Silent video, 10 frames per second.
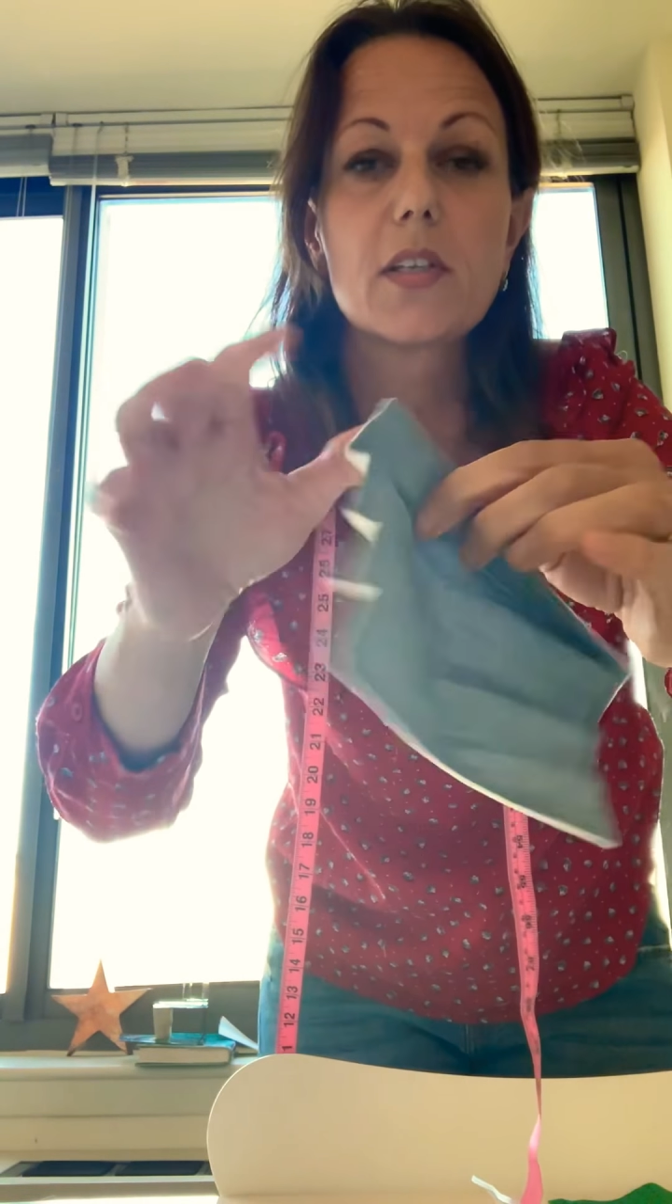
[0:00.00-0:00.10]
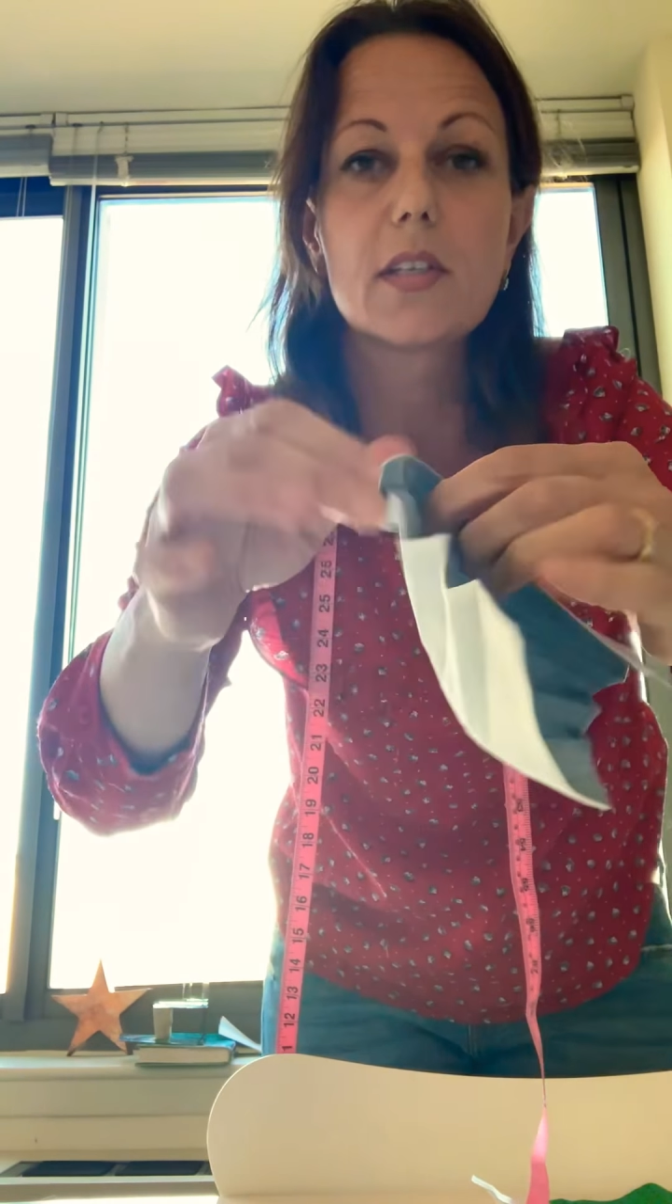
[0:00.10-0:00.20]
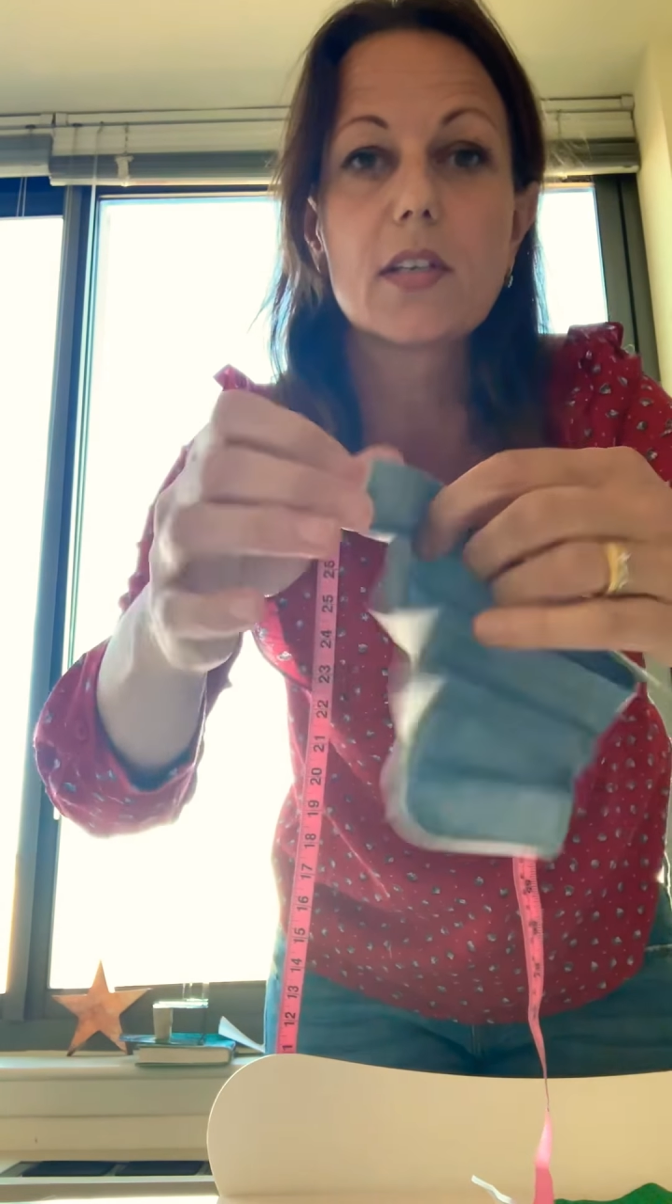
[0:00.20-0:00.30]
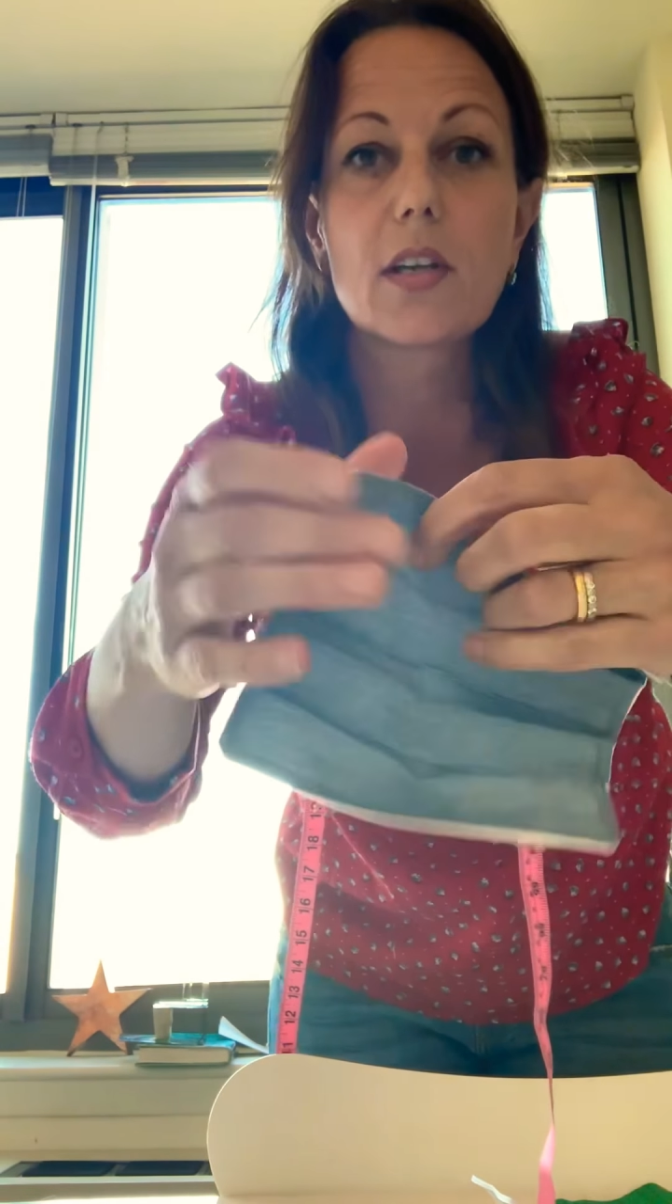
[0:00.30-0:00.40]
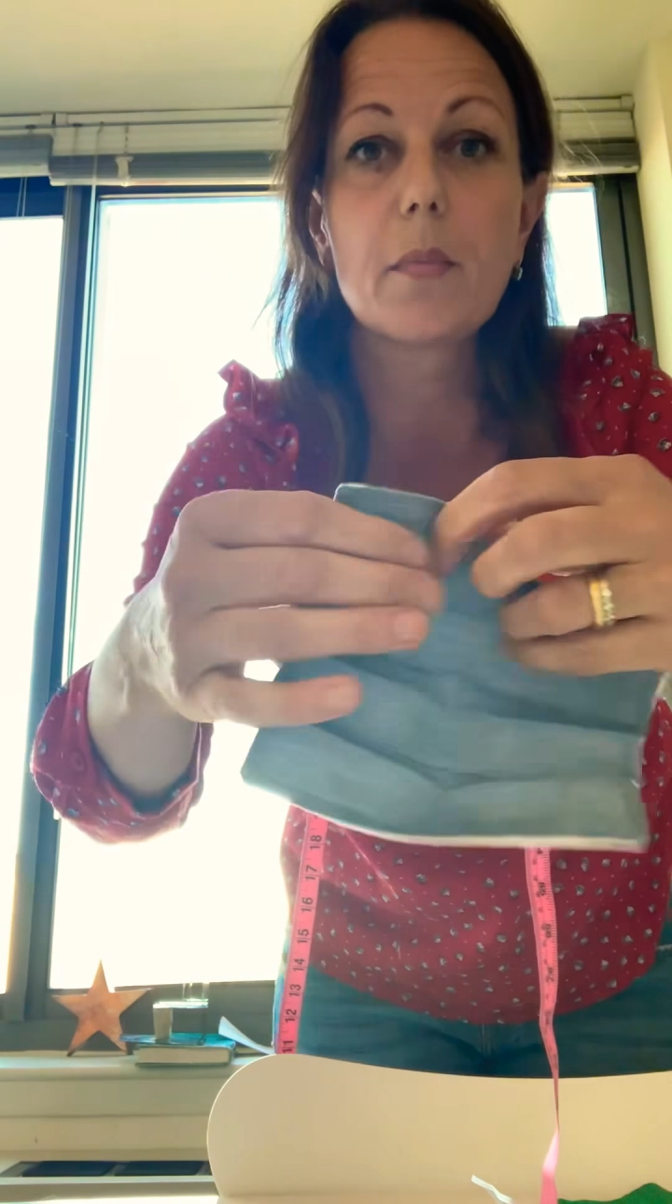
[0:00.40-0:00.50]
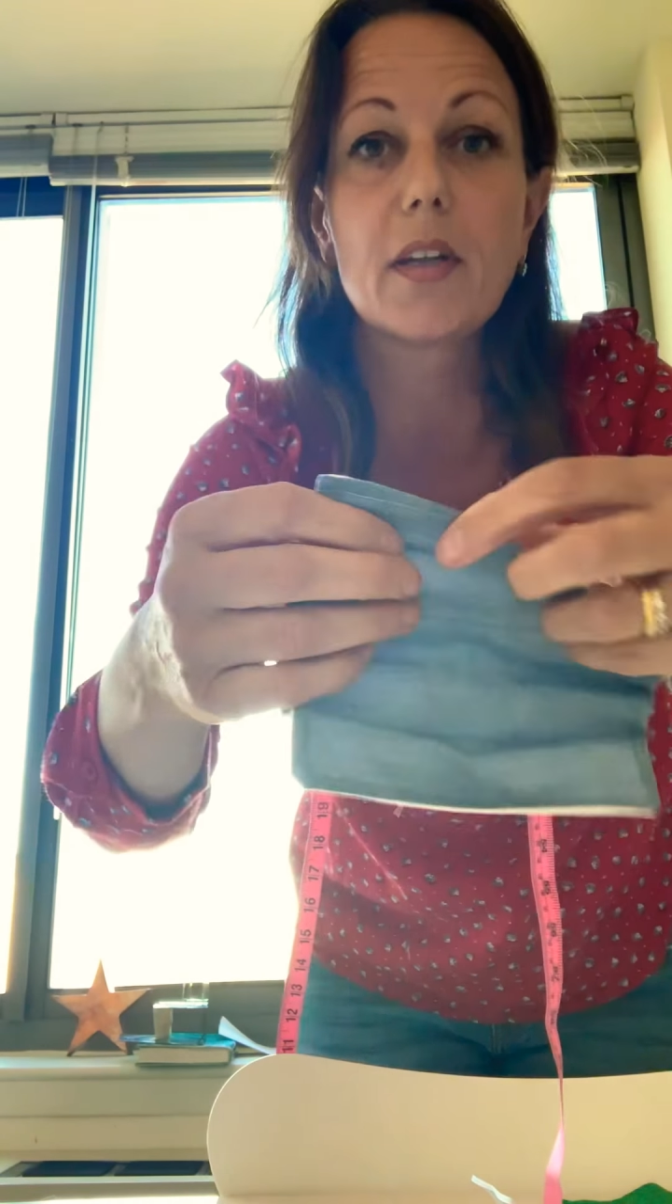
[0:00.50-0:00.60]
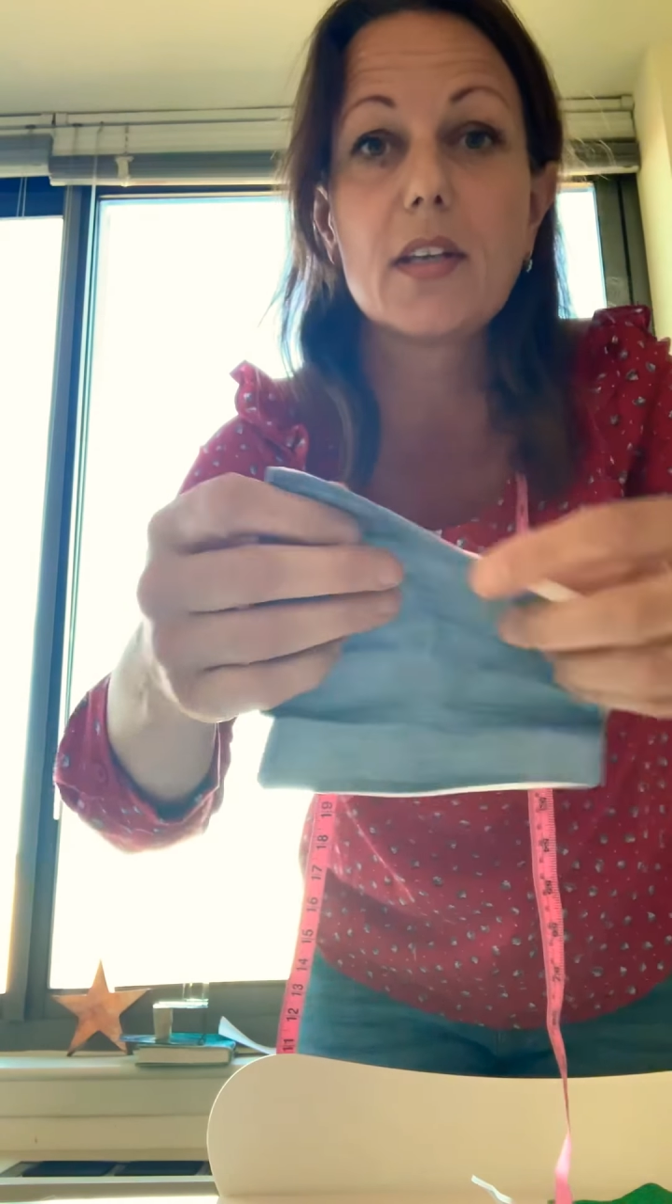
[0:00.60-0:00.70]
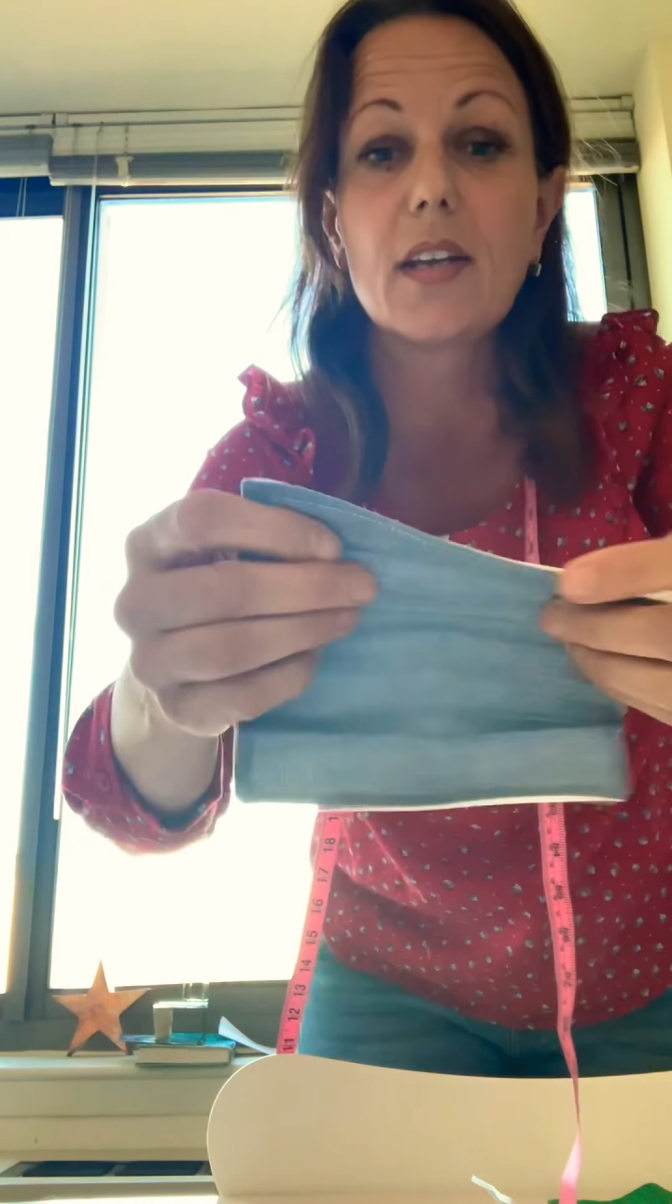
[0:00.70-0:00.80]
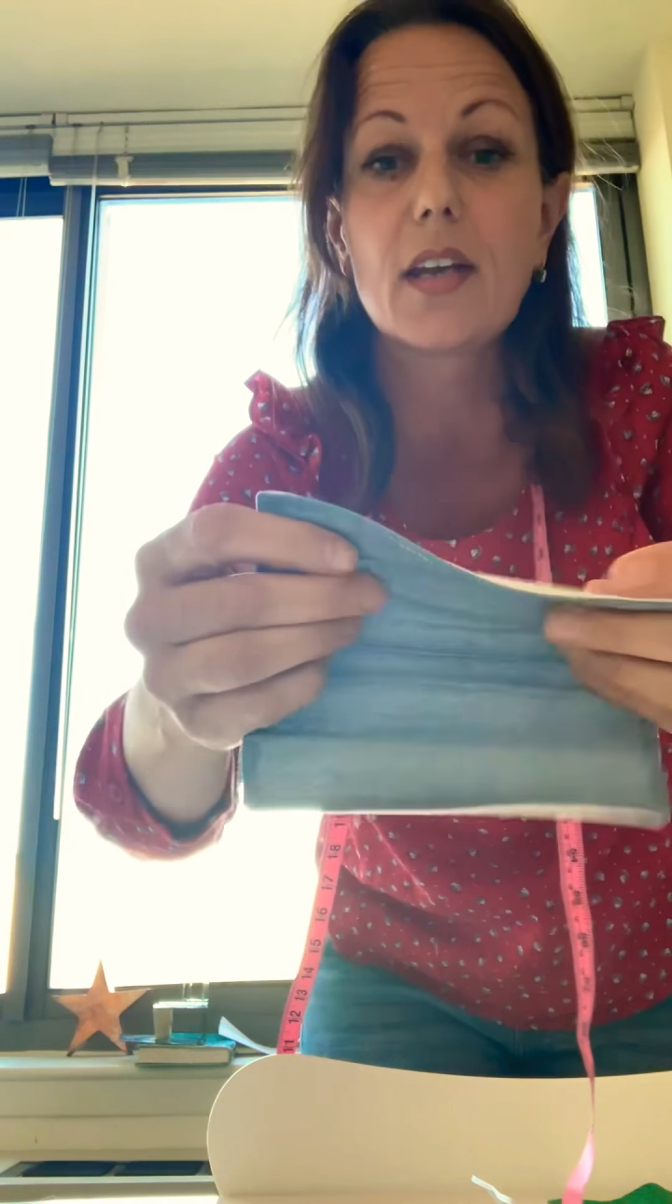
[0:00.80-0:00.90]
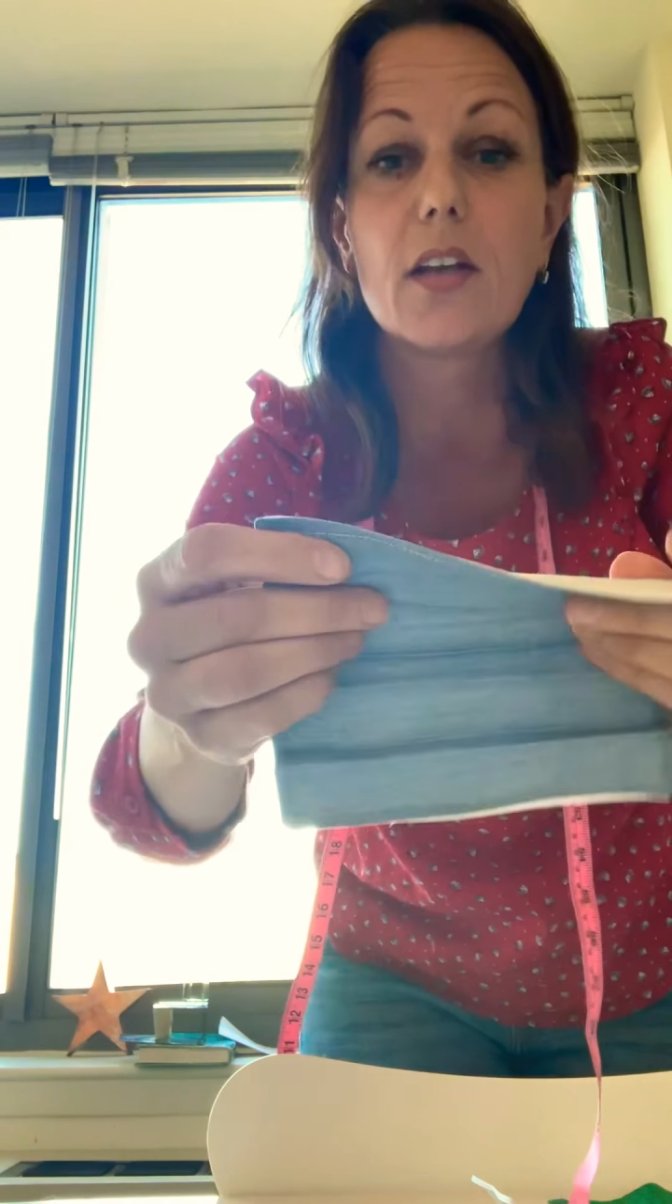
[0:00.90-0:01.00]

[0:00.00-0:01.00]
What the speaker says: stitched up at the end,